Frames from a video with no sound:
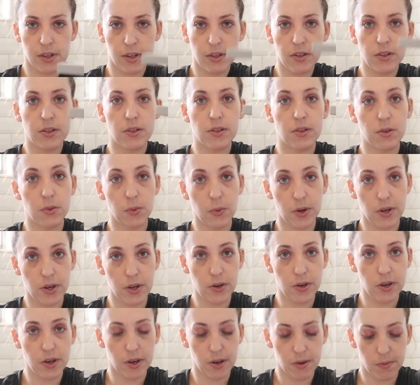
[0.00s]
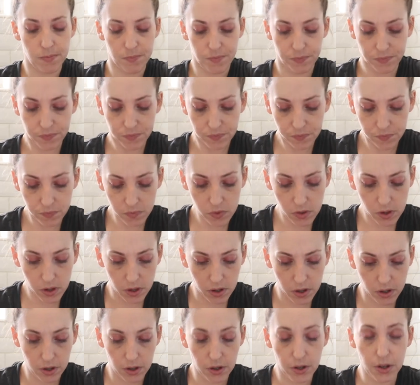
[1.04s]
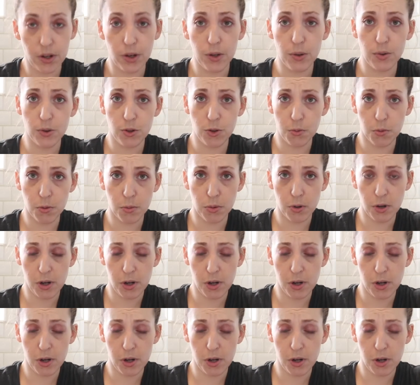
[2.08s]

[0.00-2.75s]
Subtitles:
this is what you get. No super